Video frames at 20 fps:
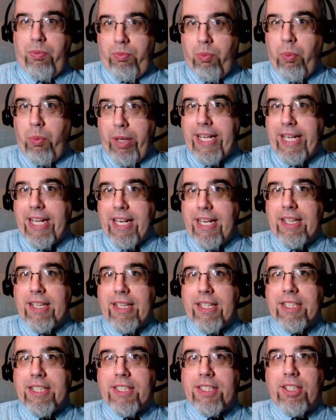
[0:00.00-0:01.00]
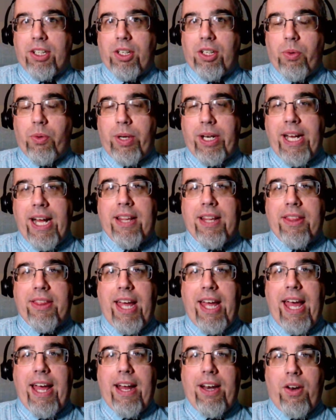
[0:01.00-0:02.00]
We can at least agree on
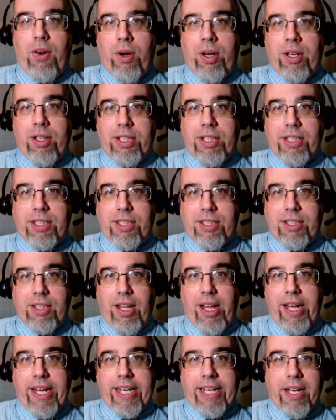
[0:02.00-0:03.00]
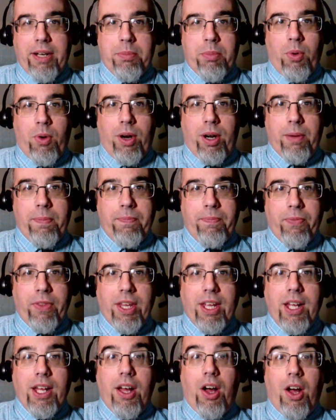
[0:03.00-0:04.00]
that, or at least like it more.
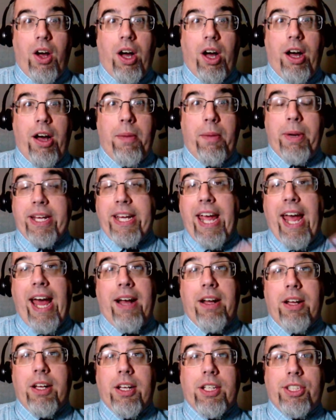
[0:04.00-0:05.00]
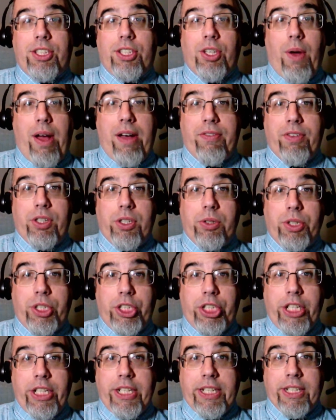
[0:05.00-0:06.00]
But yeah, so
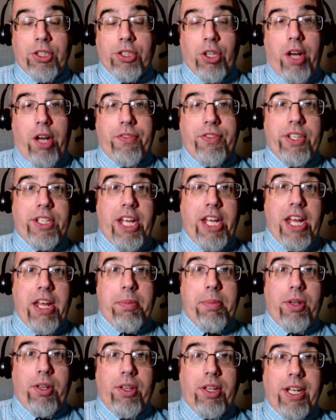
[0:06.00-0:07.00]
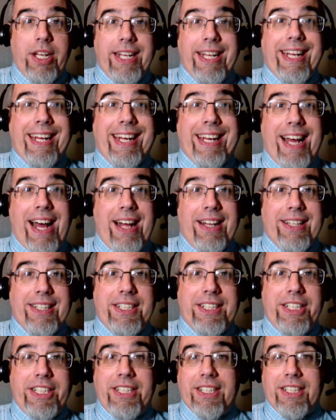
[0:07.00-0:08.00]
evolution is off the table.
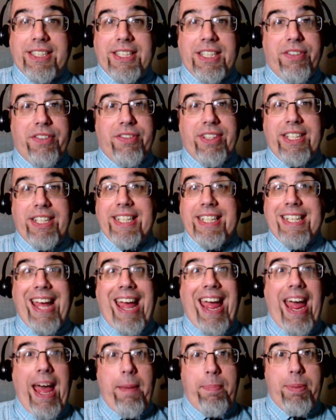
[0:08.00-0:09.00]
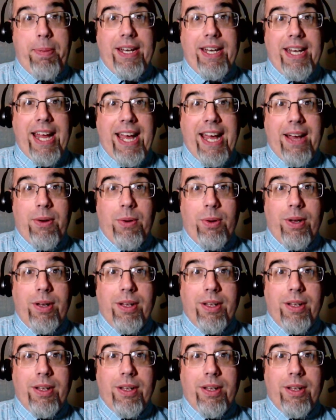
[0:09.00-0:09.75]
Ecology doesn't even need to happen now.